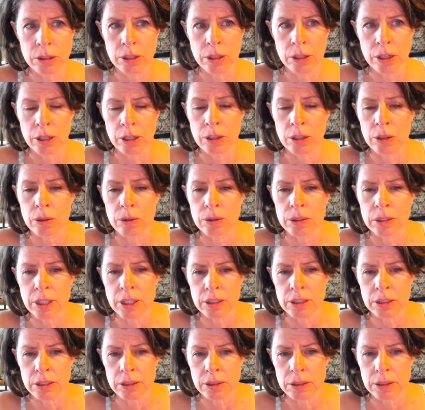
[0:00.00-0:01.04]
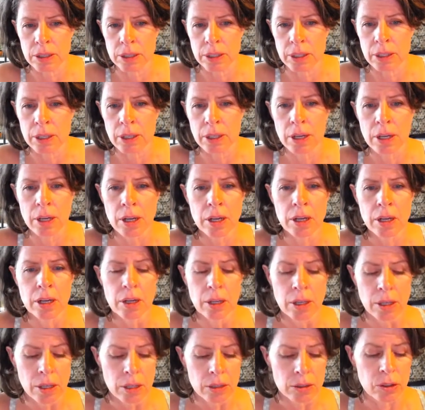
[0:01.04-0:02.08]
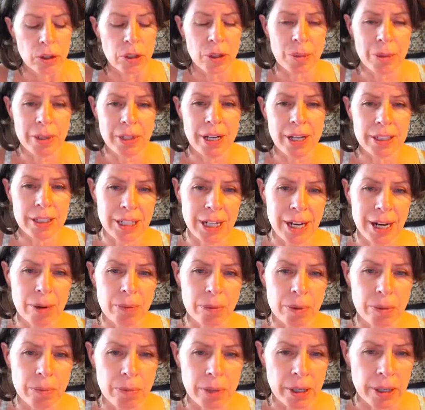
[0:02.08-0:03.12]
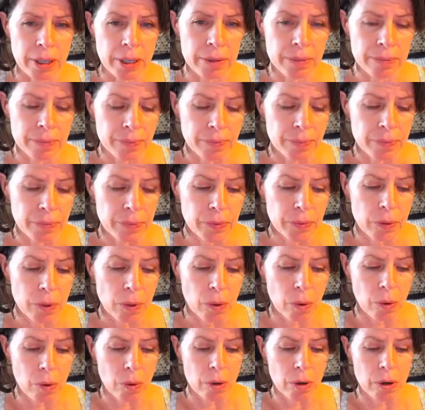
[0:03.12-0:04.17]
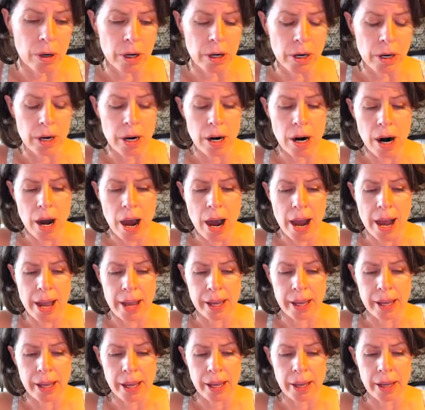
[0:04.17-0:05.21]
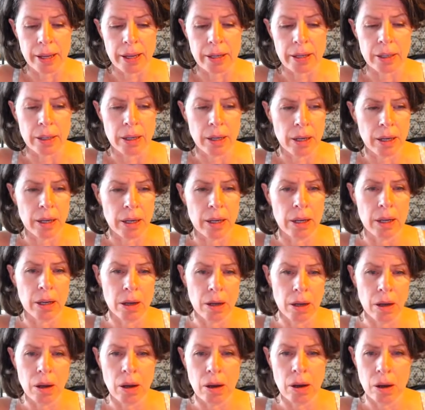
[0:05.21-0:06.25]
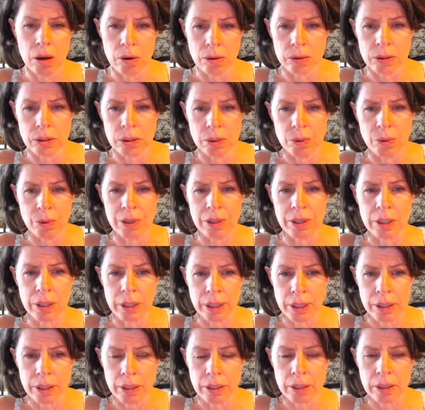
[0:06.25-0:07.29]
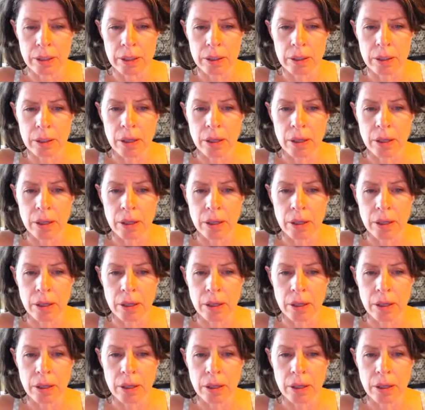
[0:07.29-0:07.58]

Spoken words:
a news agency. So I could put that chat room there, or I can host it with a link.